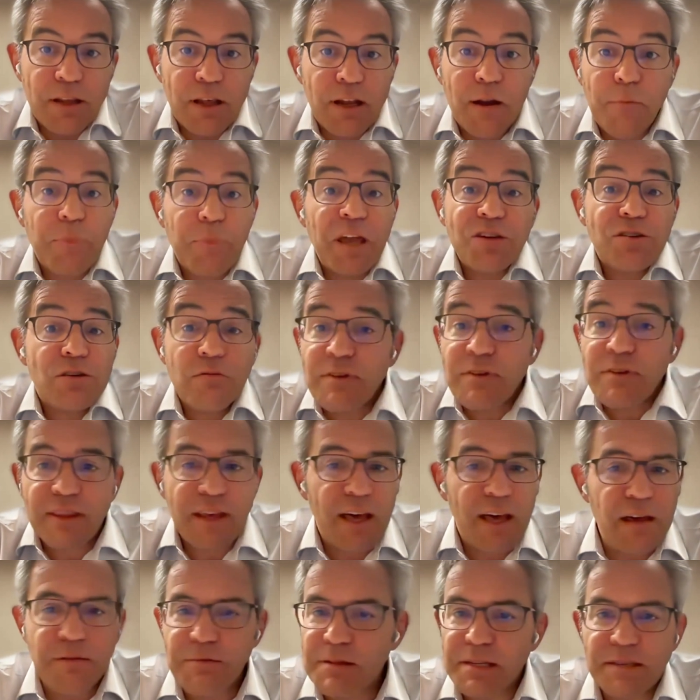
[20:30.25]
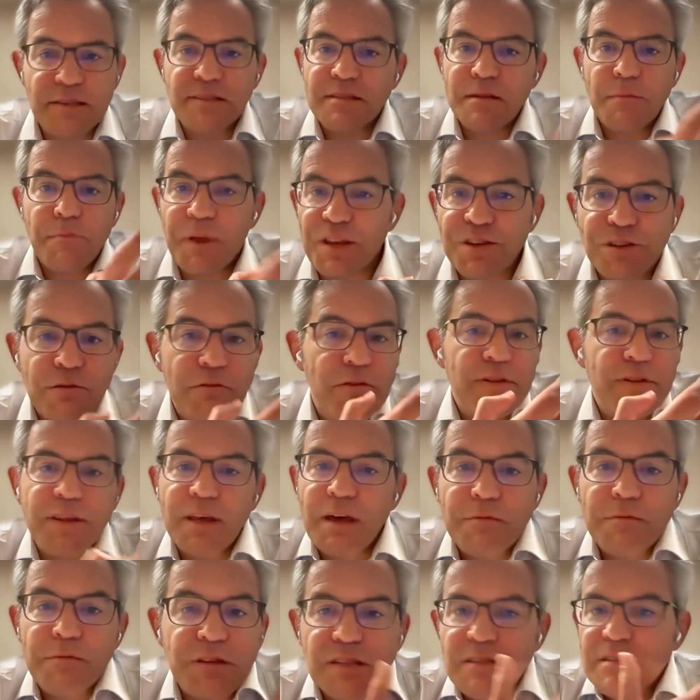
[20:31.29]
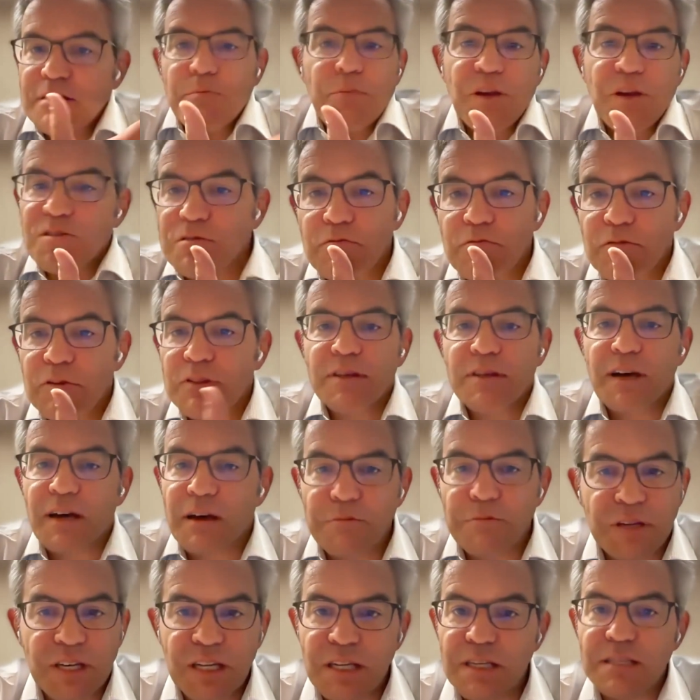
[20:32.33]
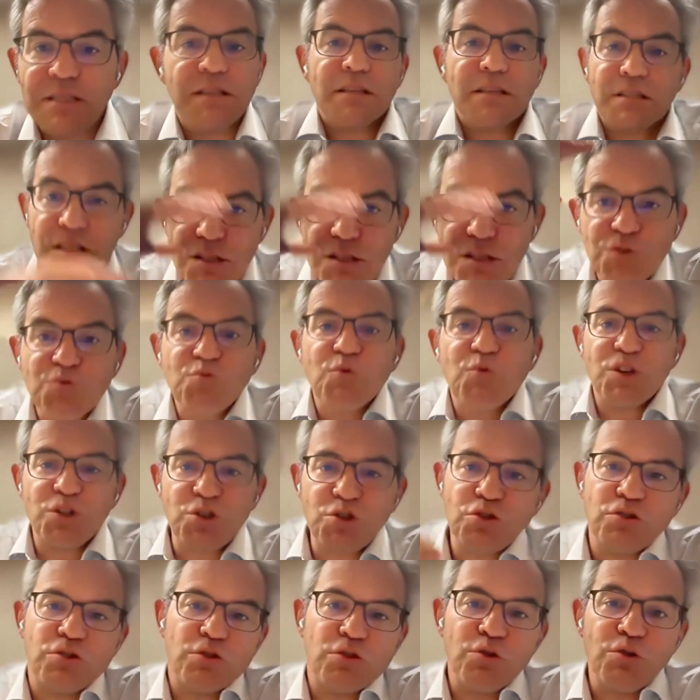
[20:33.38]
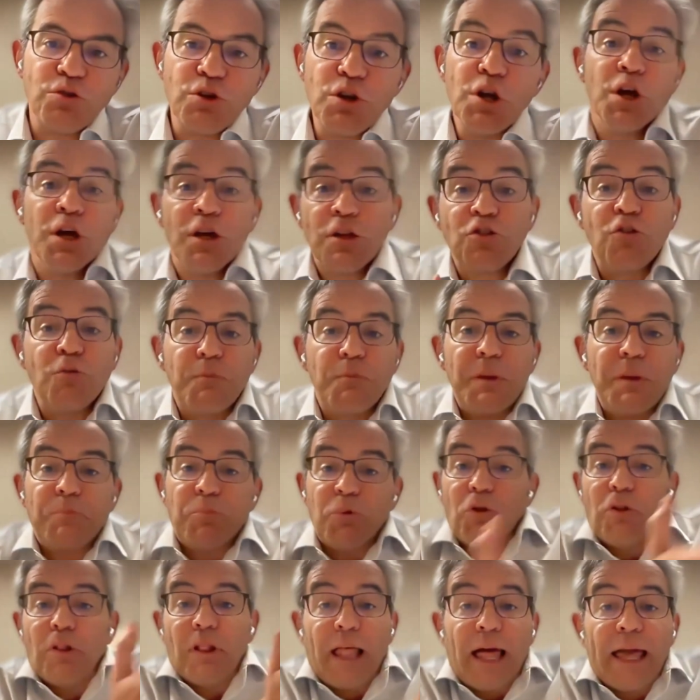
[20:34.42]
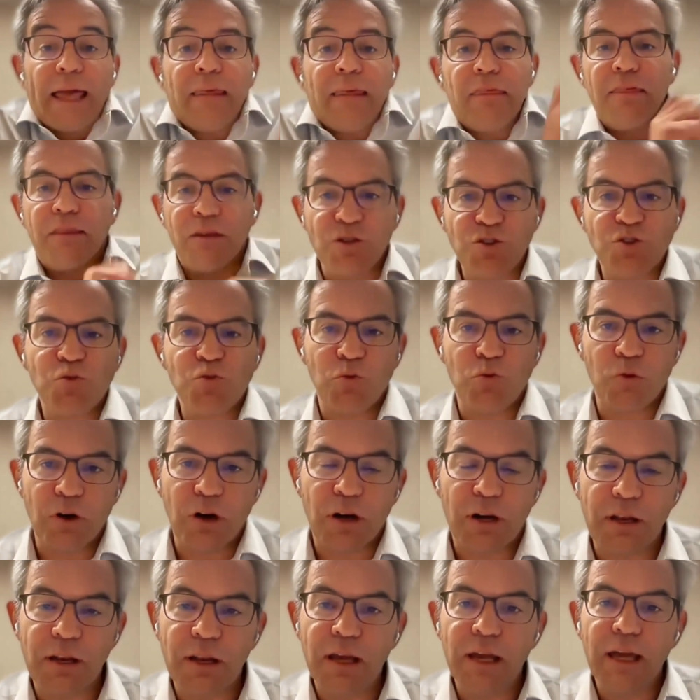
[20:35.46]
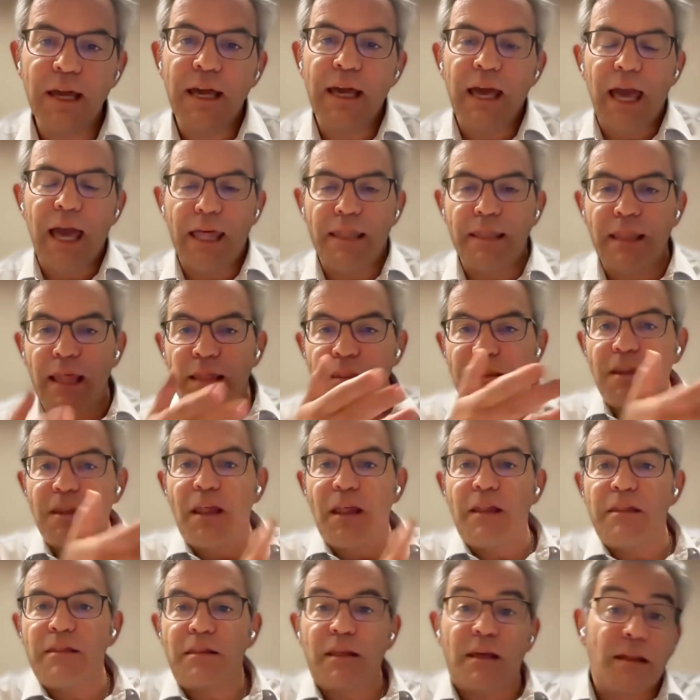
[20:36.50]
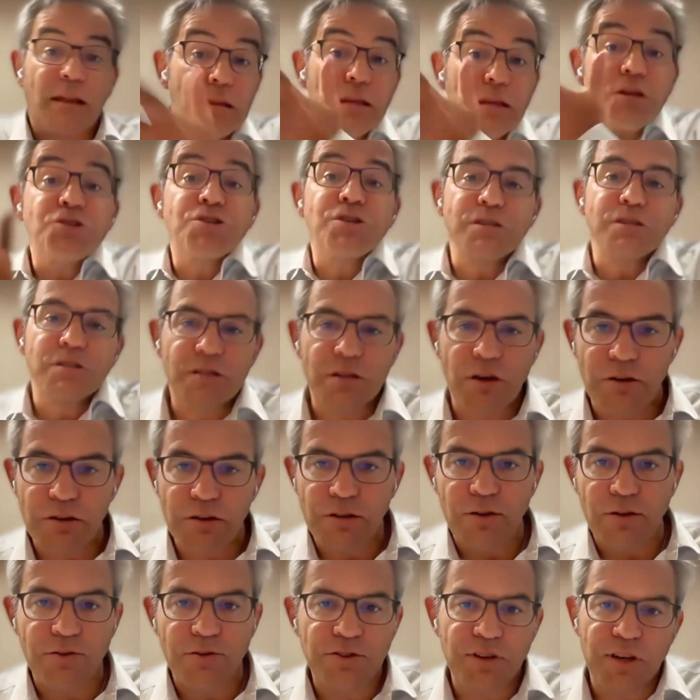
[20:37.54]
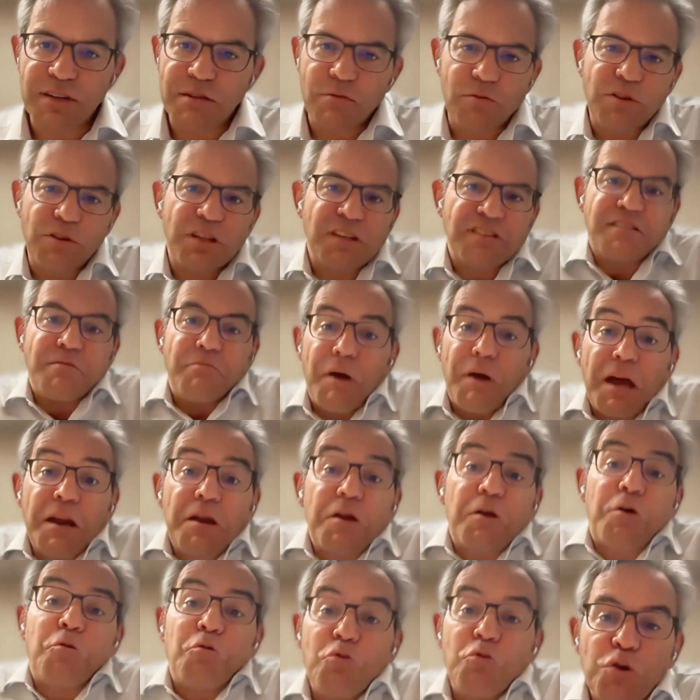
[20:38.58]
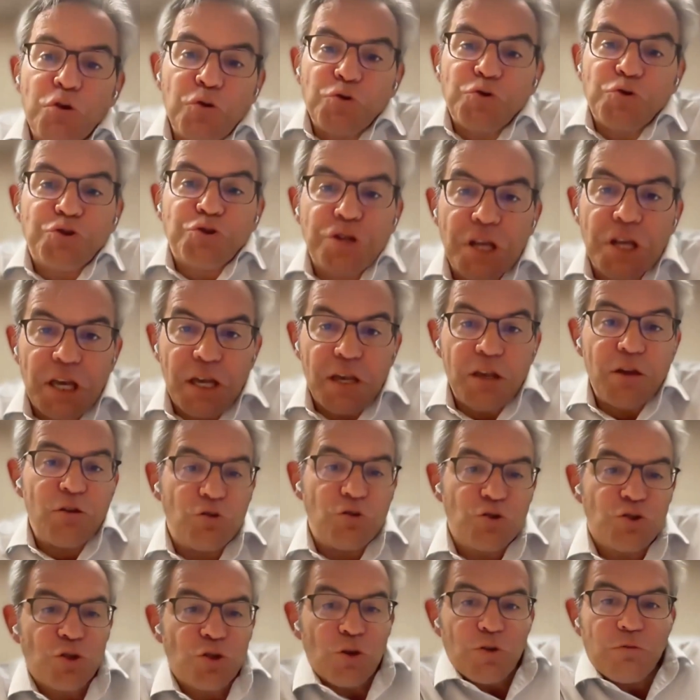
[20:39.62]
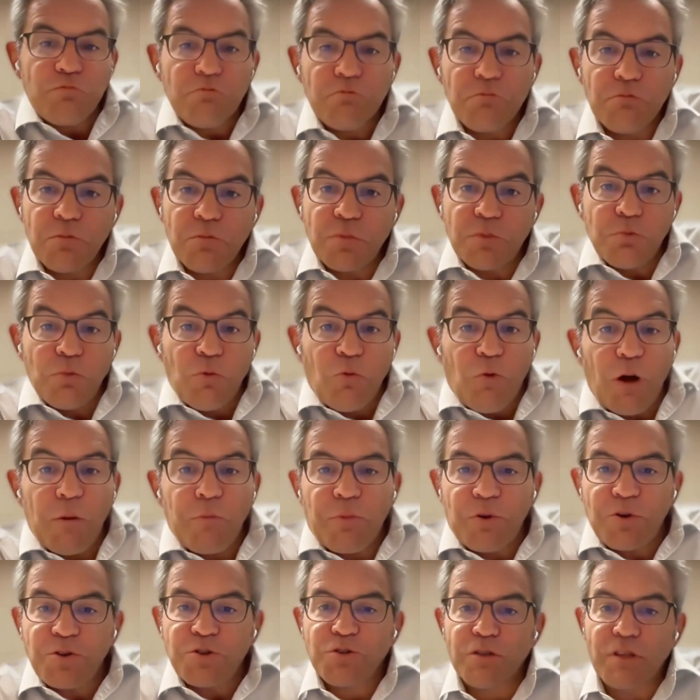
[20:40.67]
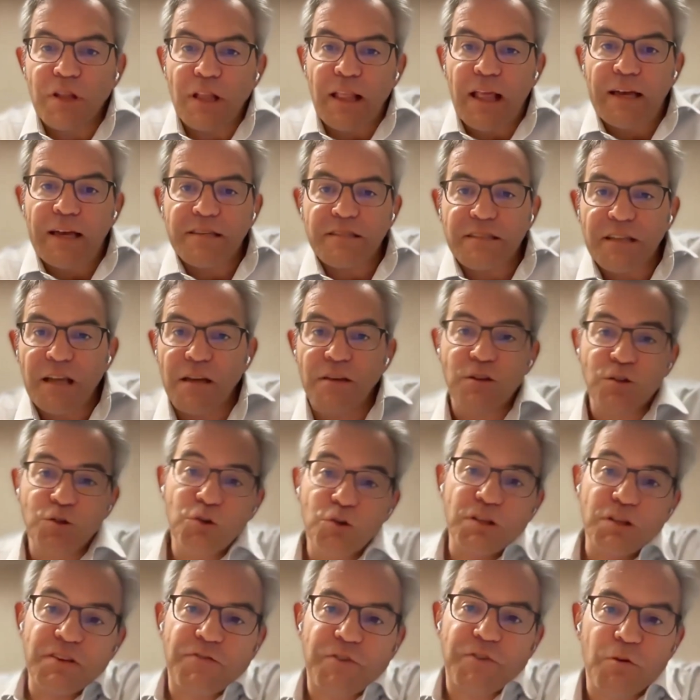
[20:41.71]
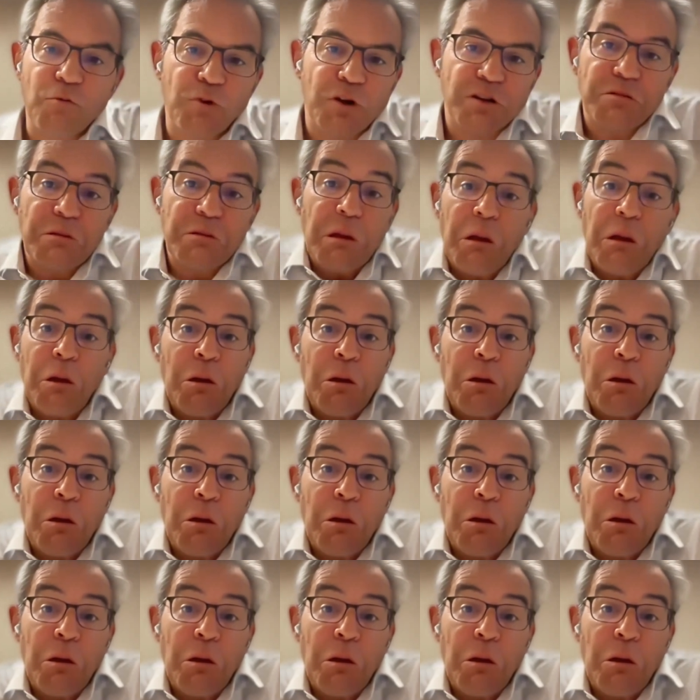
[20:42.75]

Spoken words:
That a patient with diabetes is a patient with diabetes, a patient with diabetes, that this is what you do to people like this one, and that the clinicians are interchangeable. It doesn't matter who you see. You saw one person the last time, you saw a different one.